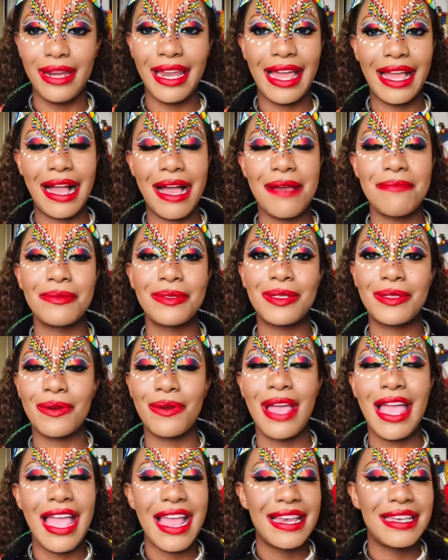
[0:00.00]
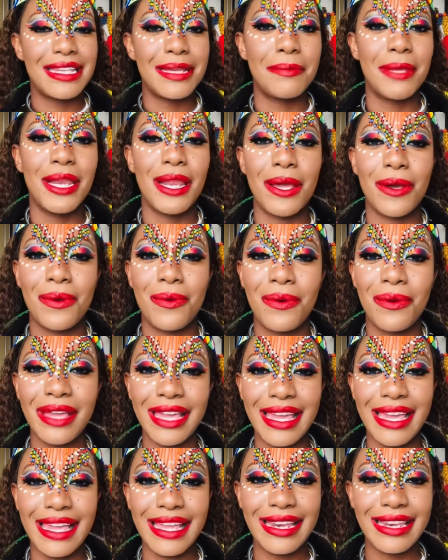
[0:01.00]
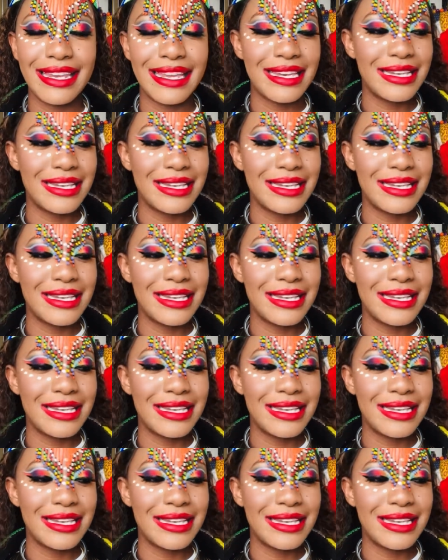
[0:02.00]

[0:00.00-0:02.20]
Like, I'm so Ndebele queen,